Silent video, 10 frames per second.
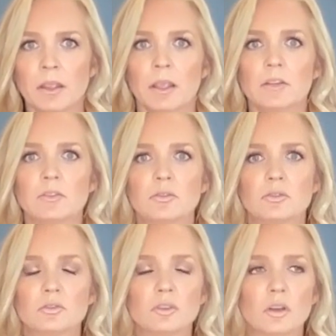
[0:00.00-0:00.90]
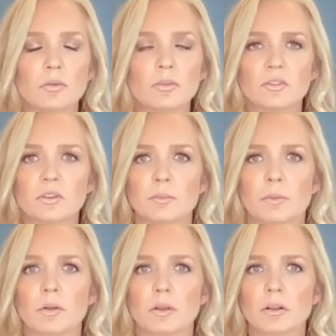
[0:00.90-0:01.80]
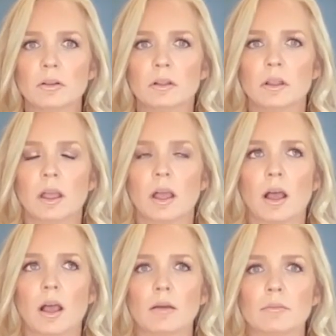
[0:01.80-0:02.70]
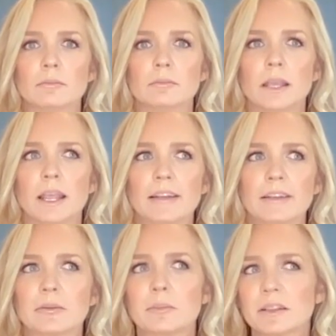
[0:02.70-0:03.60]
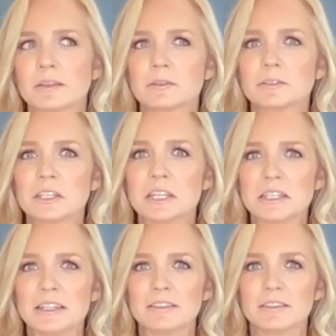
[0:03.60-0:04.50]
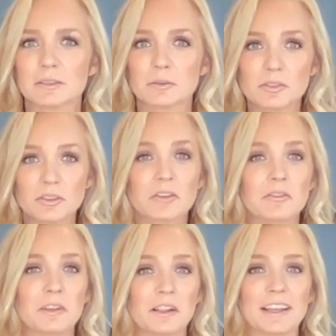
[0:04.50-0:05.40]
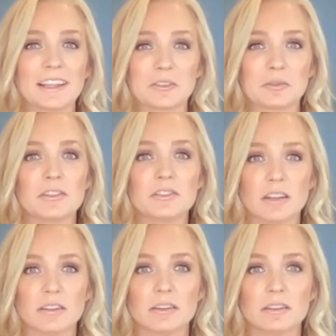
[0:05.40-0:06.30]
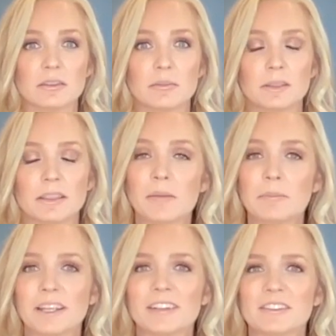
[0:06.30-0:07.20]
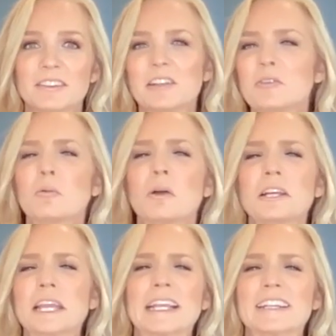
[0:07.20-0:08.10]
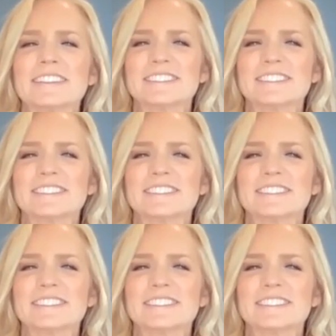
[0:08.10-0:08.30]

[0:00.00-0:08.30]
It's so simple, and it can be a little tedious. And sometimes you're going to feel like it's redundant, but that means it's working.